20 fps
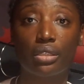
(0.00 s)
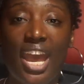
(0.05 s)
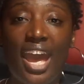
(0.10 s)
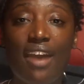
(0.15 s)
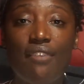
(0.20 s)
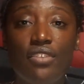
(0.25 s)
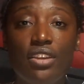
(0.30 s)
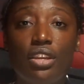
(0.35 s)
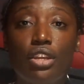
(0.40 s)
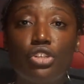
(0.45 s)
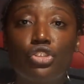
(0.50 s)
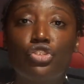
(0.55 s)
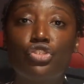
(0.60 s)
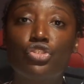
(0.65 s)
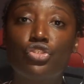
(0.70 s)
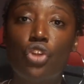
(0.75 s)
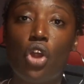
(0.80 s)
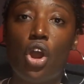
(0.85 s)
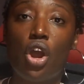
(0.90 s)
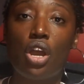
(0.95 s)
Having a
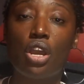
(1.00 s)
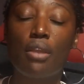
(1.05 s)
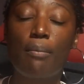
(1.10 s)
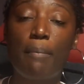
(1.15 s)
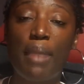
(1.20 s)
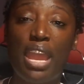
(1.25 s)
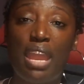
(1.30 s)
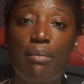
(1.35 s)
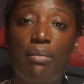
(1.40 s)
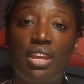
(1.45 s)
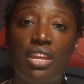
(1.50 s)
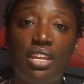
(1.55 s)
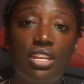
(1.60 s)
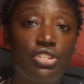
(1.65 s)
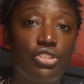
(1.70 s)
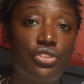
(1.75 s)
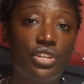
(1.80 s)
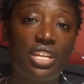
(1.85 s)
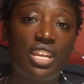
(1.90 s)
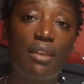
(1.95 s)
strong payment
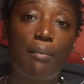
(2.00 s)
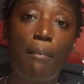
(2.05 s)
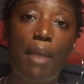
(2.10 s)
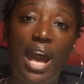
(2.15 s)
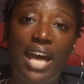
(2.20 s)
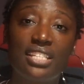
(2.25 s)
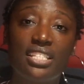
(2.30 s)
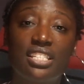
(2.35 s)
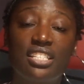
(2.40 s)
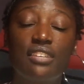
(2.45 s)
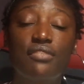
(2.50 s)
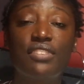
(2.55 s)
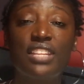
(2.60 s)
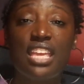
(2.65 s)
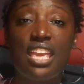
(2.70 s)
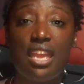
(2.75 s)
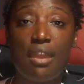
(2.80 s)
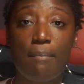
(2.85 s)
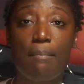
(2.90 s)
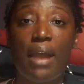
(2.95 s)
history can
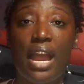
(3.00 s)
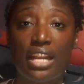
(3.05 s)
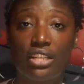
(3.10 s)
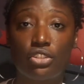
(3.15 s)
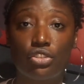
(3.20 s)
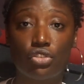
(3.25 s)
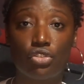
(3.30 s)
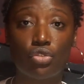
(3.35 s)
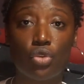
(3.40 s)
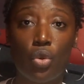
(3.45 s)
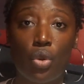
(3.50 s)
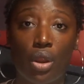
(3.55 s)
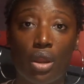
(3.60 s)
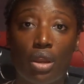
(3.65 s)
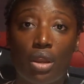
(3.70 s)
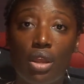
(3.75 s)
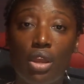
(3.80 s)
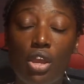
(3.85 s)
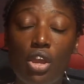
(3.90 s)
positively impact your score,